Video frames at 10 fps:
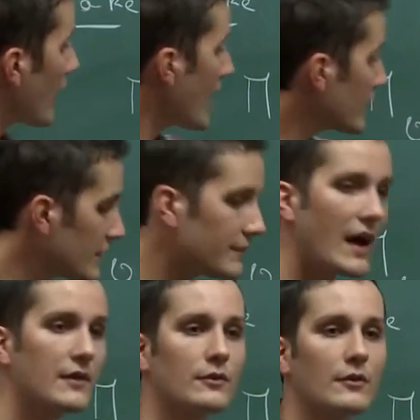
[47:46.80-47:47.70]
have a
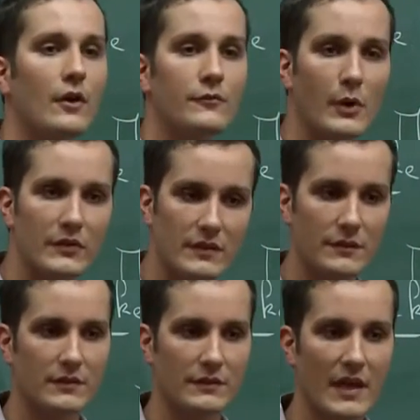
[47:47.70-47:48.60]
divisor of positive
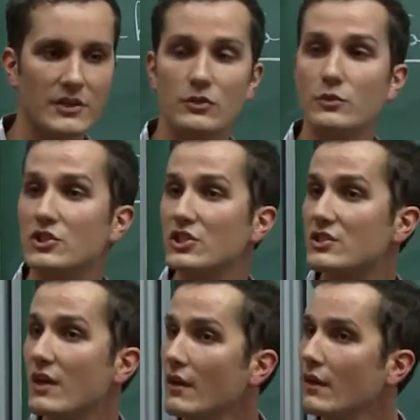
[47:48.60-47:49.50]
intersection, which
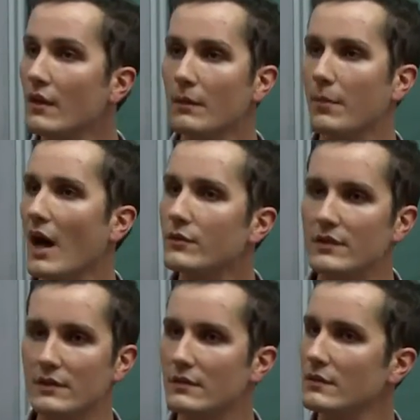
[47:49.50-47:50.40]
is
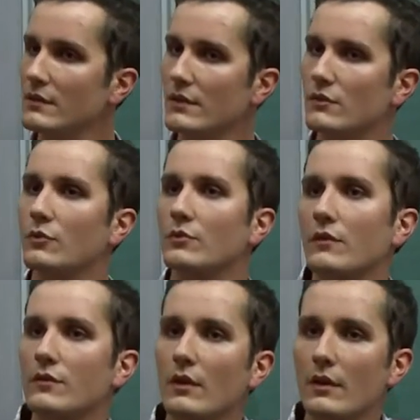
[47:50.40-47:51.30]
bounded in terms
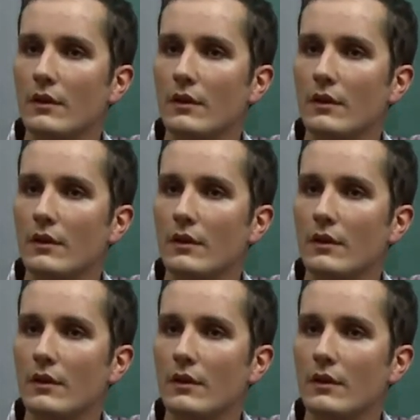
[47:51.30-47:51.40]
of the